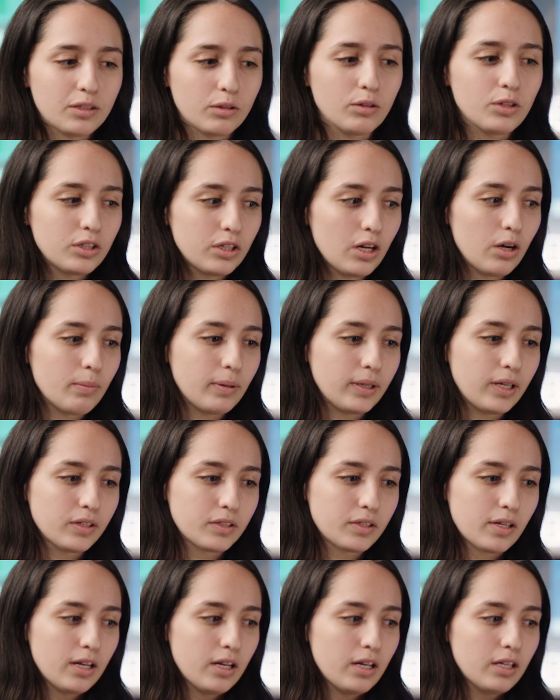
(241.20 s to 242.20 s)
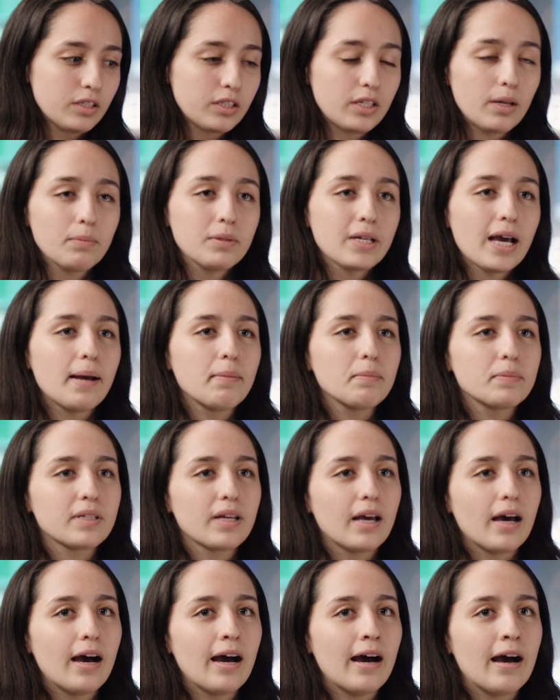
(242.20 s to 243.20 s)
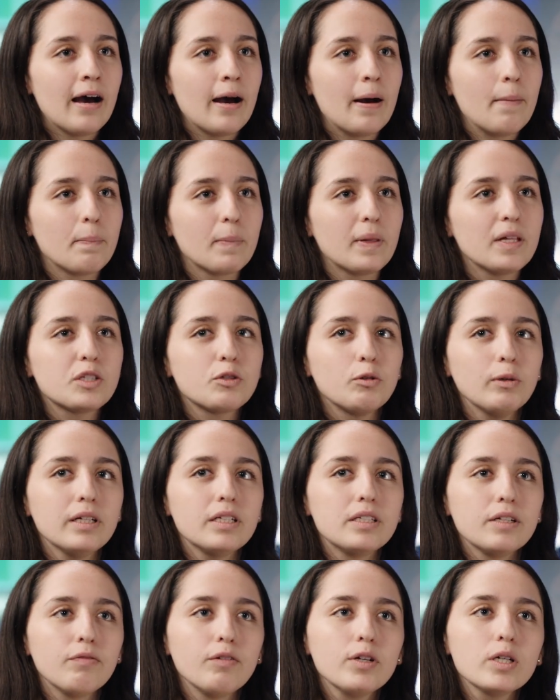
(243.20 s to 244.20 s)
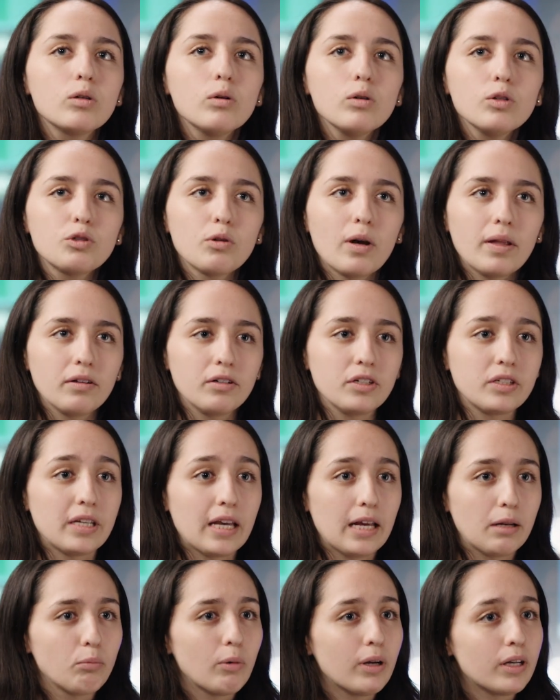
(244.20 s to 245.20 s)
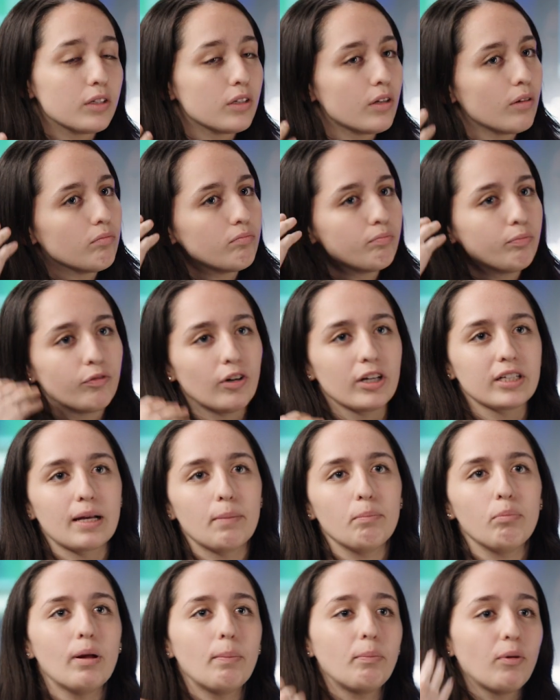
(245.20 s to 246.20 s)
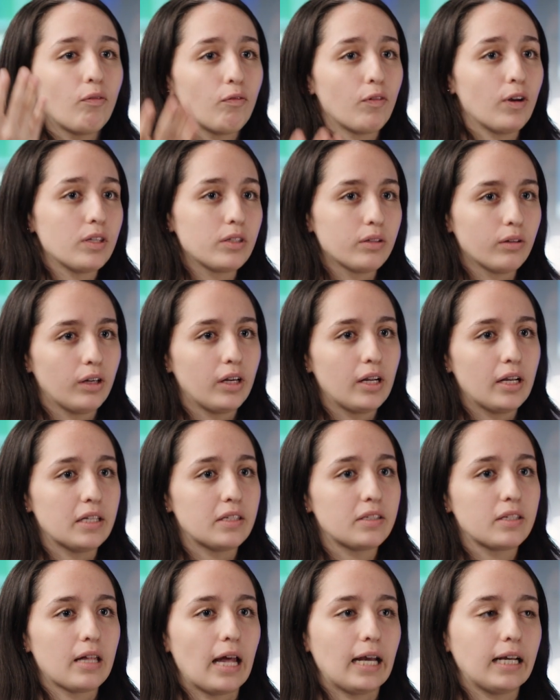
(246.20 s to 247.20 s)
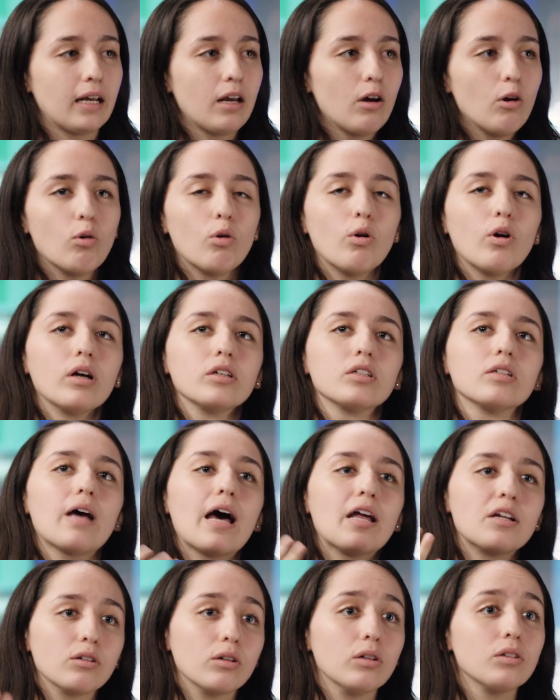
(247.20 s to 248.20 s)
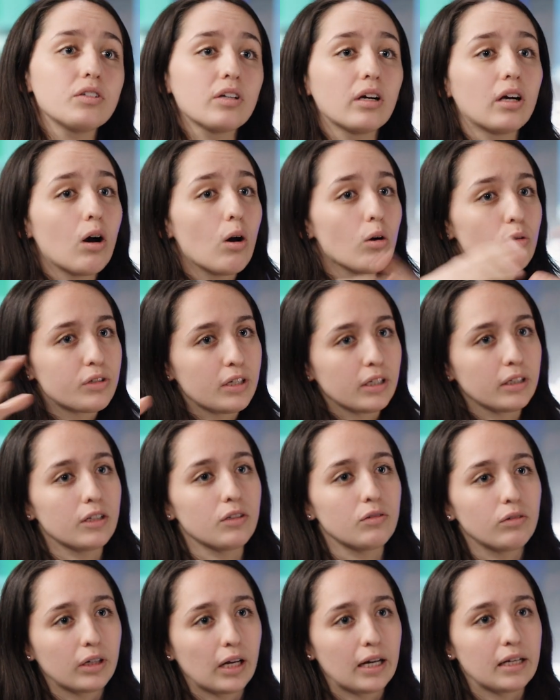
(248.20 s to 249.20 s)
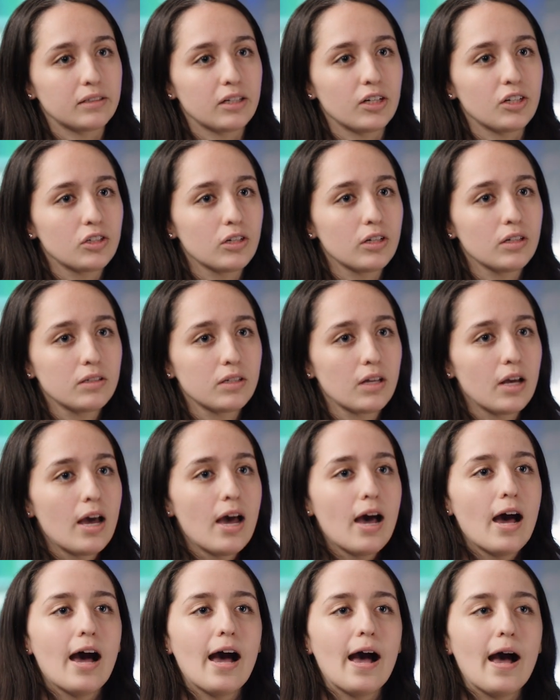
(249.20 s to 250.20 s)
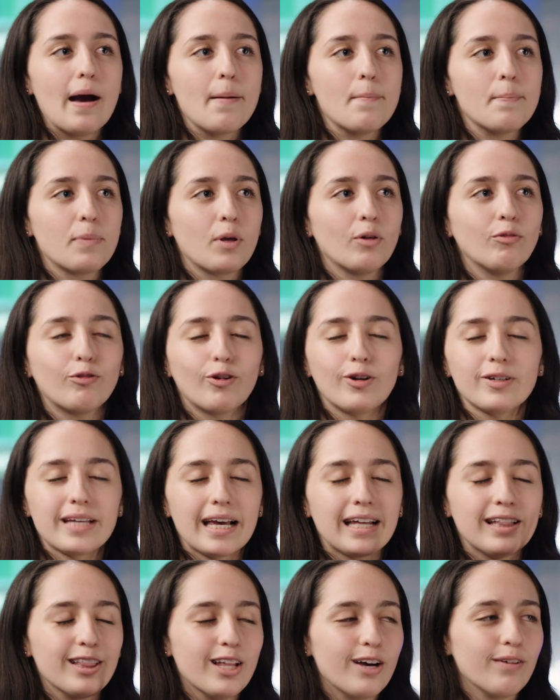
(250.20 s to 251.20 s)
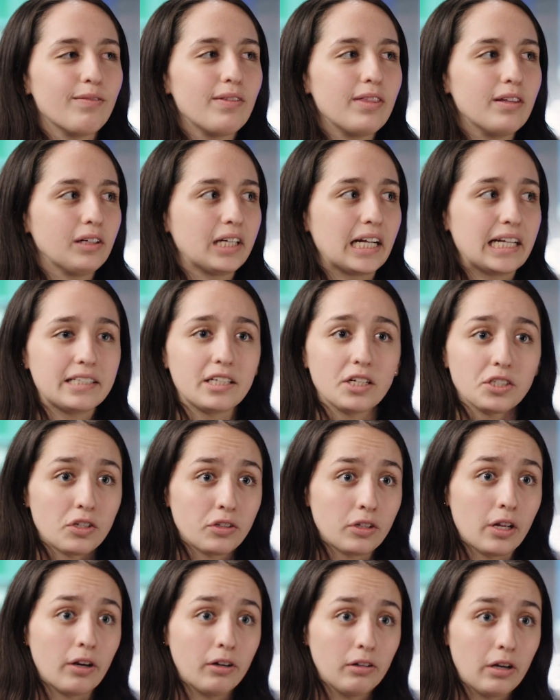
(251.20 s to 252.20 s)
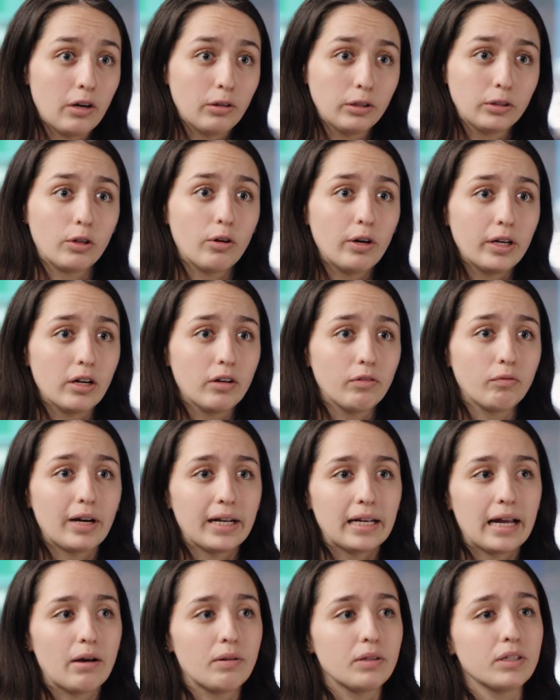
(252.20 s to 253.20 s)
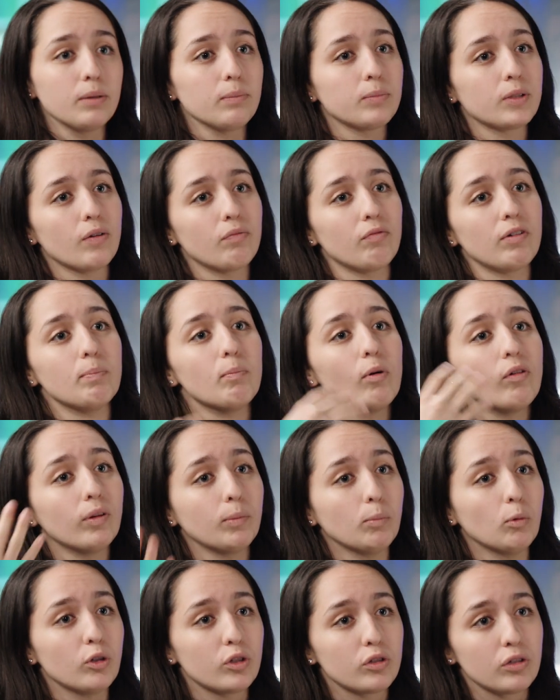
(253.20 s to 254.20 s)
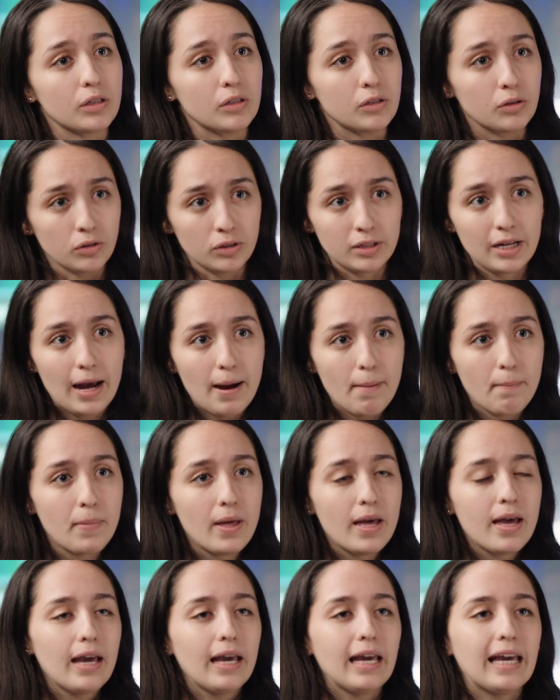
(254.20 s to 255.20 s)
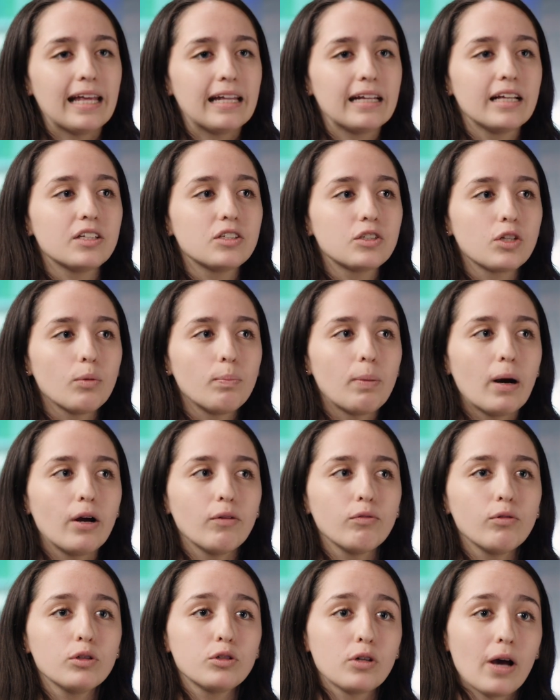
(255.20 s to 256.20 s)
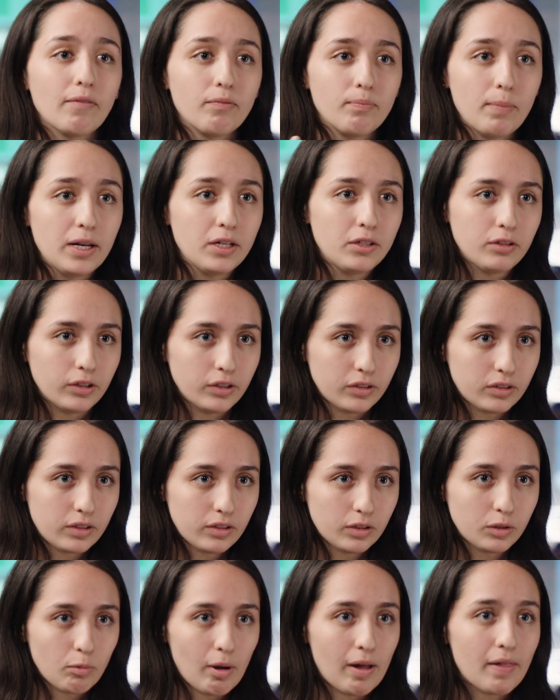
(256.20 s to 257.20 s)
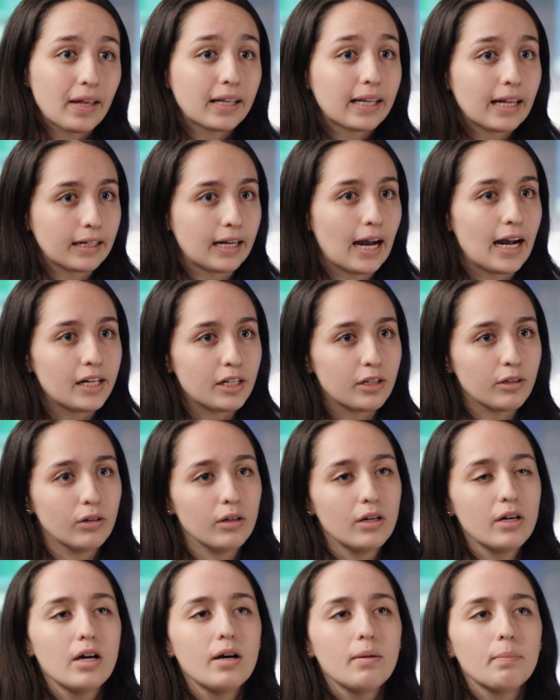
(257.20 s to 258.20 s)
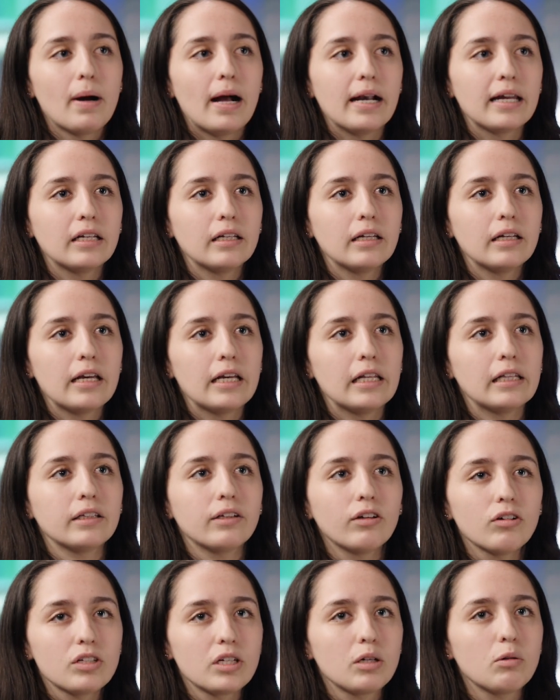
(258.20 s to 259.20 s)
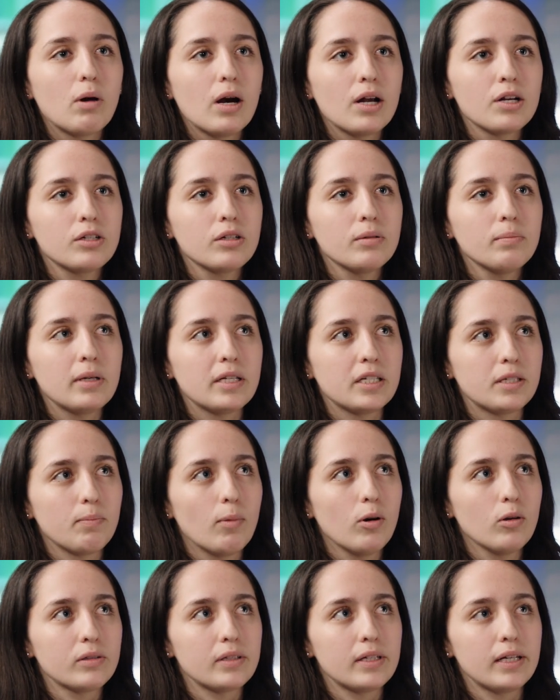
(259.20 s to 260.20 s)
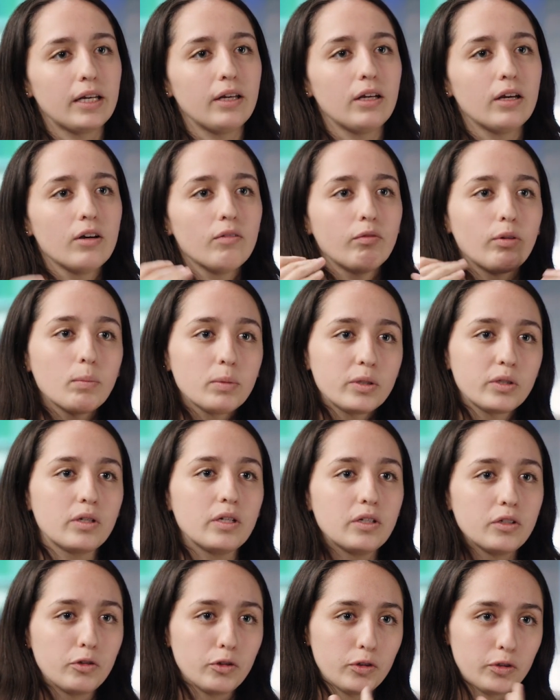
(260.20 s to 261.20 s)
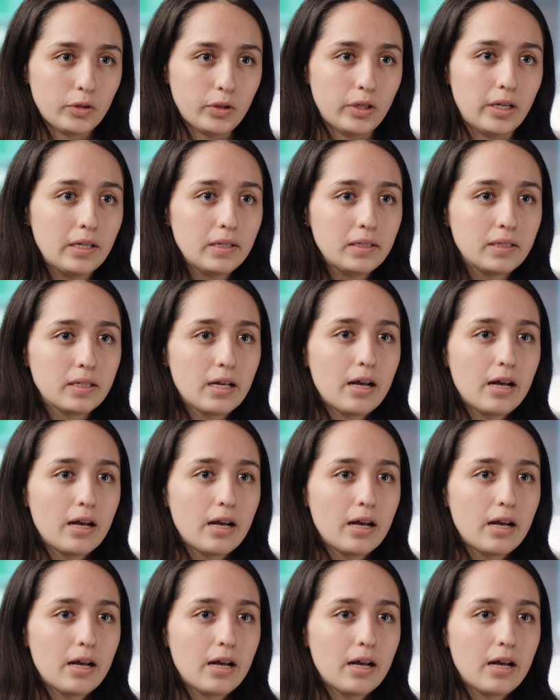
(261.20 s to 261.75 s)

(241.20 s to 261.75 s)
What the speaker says: good to know, because sometimes it's really difficult to understand when, for example, a professor is like, or adults are hosting these organizations. Of course, I love the organizations that are going on right now in terms of involving more students in STEM, and it's so powerful to have mentors as well that can guide you. But in Girls in Quantum, it's mostly from students to students,